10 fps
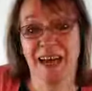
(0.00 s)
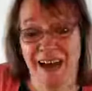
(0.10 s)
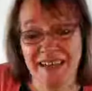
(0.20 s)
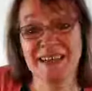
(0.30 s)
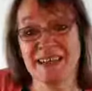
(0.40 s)

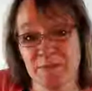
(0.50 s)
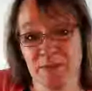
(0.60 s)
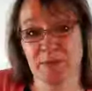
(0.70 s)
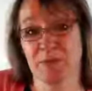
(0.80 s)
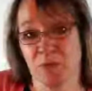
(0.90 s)
I need
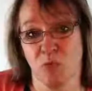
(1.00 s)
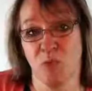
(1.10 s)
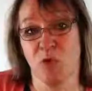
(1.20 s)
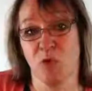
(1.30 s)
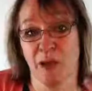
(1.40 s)
people to
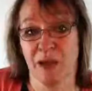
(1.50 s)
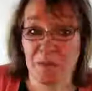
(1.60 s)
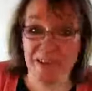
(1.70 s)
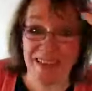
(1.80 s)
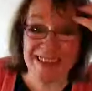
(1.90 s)
walk away
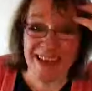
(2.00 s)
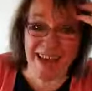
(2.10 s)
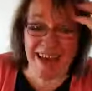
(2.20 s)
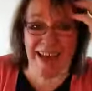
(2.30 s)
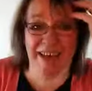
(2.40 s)
with in
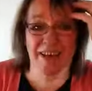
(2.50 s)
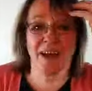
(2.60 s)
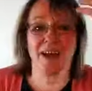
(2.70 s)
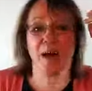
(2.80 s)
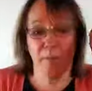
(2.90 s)
their head
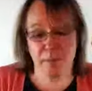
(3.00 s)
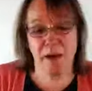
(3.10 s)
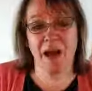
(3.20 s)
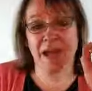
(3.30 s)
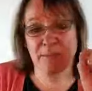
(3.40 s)

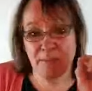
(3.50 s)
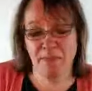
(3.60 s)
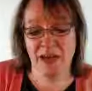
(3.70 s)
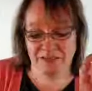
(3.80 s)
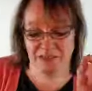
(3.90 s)
my
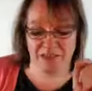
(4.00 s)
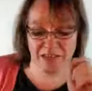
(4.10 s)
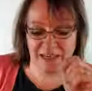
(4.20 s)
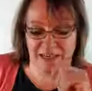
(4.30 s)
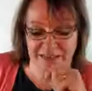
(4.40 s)

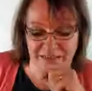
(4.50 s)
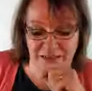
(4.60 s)
message clearly.